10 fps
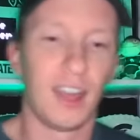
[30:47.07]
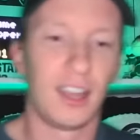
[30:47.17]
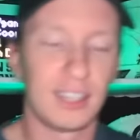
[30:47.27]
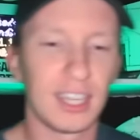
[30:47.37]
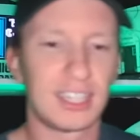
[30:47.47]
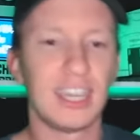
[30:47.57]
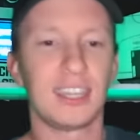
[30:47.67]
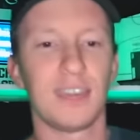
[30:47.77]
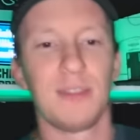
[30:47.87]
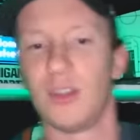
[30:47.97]
uh,
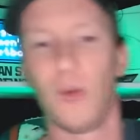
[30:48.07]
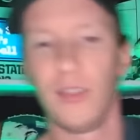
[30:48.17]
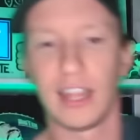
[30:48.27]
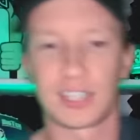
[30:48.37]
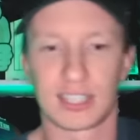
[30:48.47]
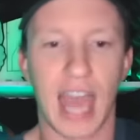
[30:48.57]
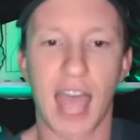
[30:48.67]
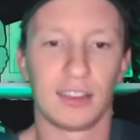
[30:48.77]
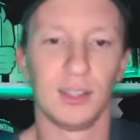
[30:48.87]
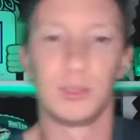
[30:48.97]
give me the one that's just
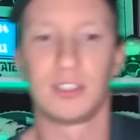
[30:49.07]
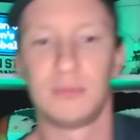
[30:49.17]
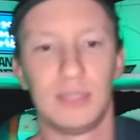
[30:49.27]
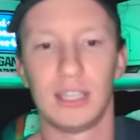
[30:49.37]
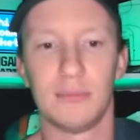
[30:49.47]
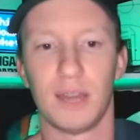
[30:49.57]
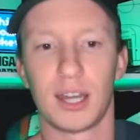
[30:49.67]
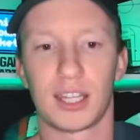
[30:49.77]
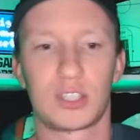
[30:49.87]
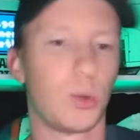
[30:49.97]
not losing me
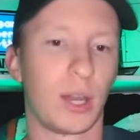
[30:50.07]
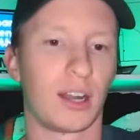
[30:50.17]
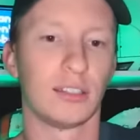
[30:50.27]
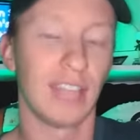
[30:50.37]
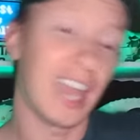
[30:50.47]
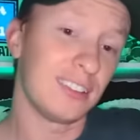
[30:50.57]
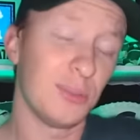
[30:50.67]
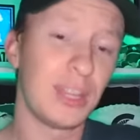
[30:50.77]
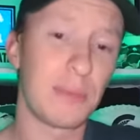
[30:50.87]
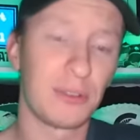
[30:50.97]
money, Twitter, and
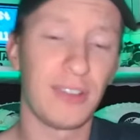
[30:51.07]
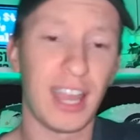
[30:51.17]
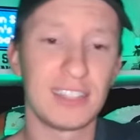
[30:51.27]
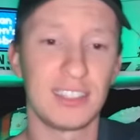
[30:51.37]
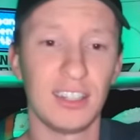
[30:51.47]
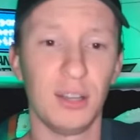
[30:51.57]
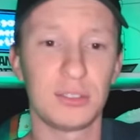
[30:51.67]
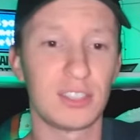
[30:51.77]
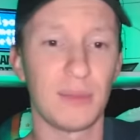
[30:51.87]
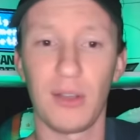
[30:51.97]
the one that provides you know
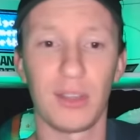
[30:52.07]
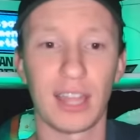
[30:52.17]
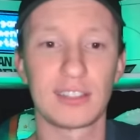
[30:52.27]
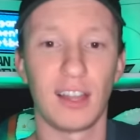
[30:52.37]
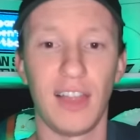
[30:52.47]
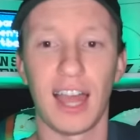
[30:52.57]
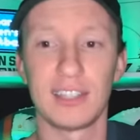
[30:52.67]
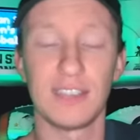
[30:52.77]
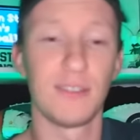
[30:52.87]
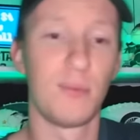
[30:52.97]
somehow against all
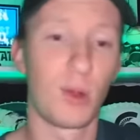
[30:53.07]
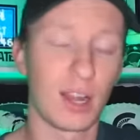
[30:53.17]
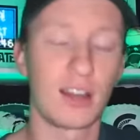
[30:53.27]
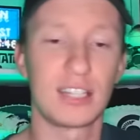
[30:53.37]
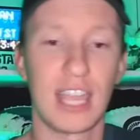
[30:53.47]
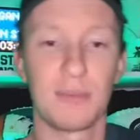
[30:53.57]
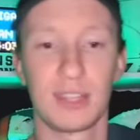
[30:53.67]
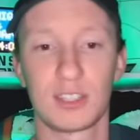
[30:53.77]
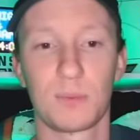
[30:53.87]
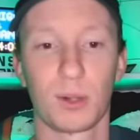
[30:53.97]
odds even more
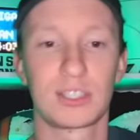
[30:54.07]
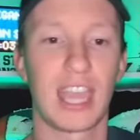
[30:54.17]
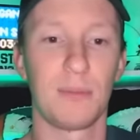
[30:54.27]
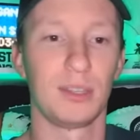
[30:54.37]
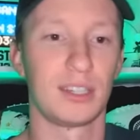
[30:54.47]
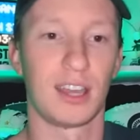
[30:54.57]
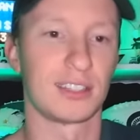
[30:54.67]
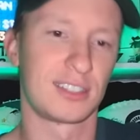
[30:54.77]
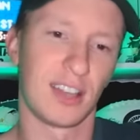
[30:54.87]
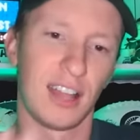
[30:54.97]
entertainment than sports gambling
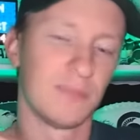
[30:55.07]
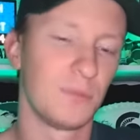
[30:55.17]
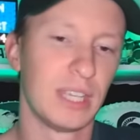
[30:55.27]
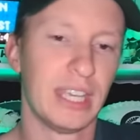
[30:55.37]
does. So. I'll,